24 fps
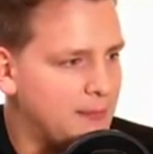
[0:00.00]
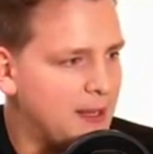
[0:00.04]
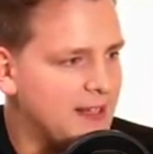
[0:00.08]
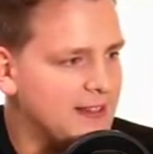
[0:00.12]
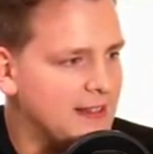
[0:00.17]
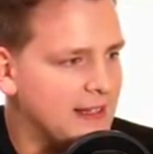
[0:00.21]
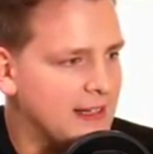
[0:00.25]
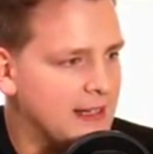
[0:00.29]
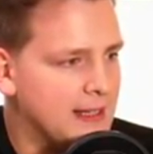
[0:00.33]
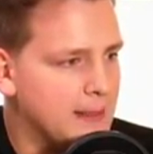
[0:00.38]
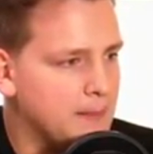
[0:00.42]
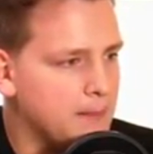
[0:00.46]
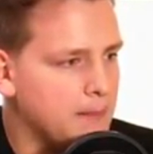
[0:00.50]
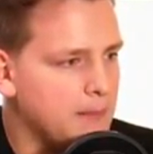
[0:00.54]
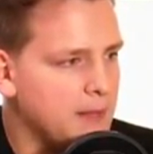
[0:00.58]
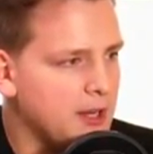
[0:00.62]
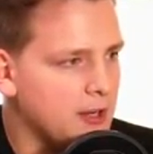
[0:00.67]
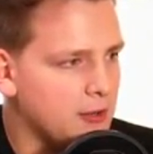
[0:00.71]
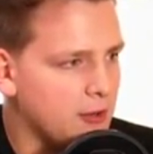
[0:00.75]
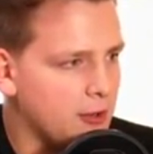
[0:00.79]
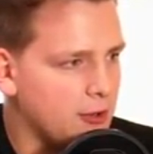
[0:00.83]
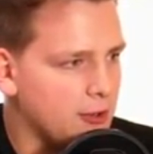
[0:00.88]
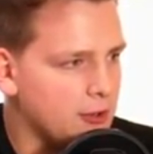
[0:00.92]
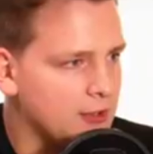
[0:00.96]
basically
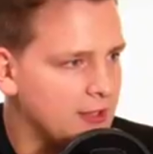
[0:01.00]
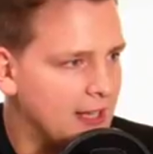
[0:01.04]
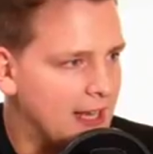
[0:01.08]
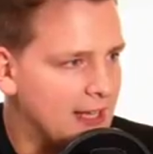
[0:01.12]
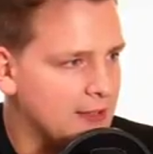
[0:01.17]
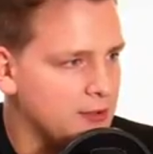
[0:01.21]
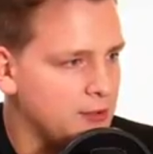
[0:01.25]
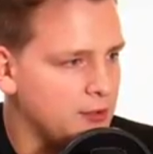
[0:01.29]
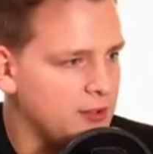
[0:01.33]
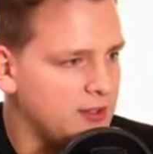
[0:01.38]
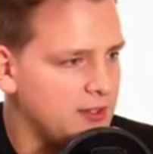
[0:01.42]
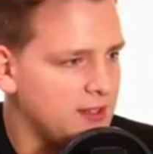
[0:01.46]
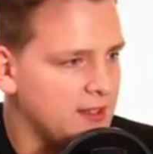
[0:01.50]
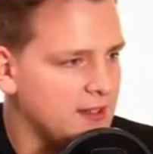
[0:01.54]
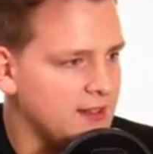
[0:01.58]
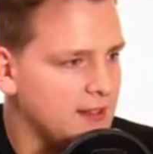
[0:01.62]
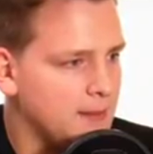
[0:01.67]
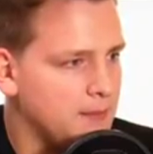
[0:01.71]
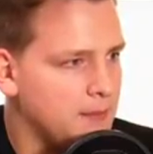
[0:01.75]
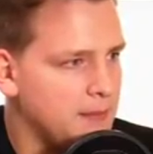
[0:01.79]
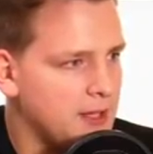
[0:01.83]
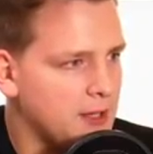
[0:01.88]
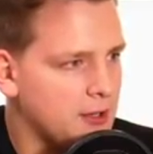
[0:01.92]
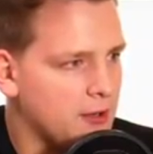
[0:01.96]
mirrored and you see the
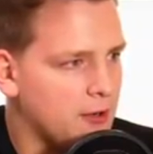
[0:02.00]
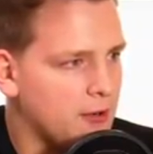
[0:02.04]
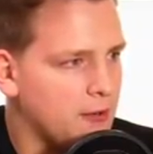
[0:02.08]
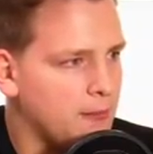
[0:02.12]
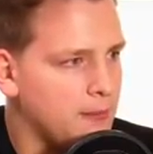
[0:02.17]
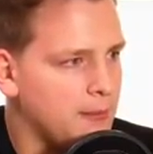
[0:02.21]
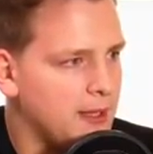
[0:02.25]
mirror